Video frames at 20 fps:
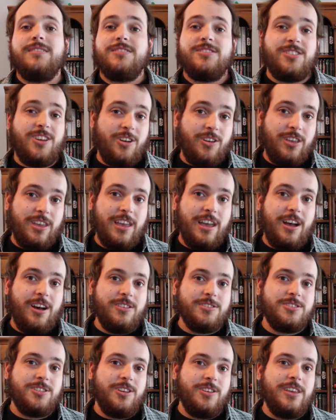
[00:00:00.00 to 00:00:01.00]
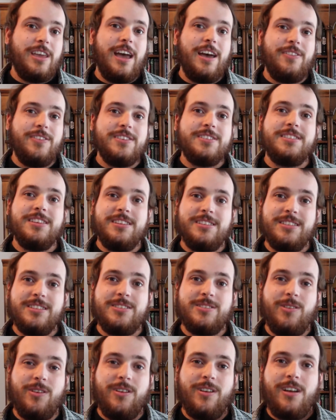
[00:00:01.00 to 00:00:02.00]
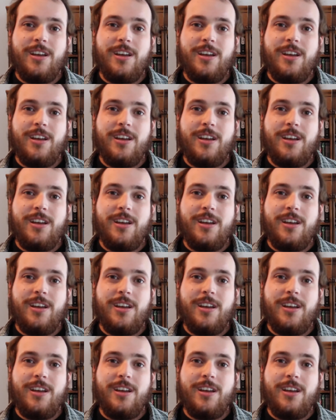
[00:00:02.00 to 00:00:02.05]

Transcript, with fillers: so also, yeah, this is the story,